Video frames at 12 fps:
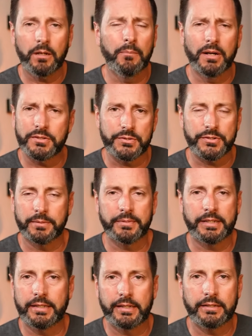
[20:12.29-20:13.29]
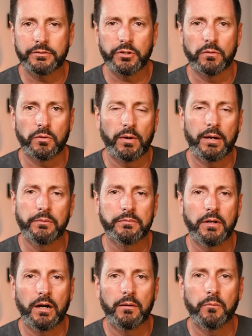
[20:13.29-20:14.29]
a bus or something getting drove around
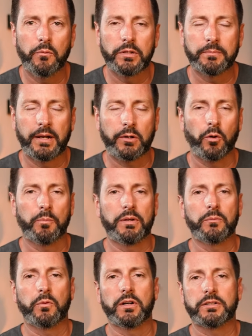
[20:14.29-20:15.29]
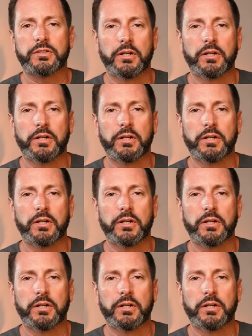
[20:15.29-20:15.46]
um, with my corporate work.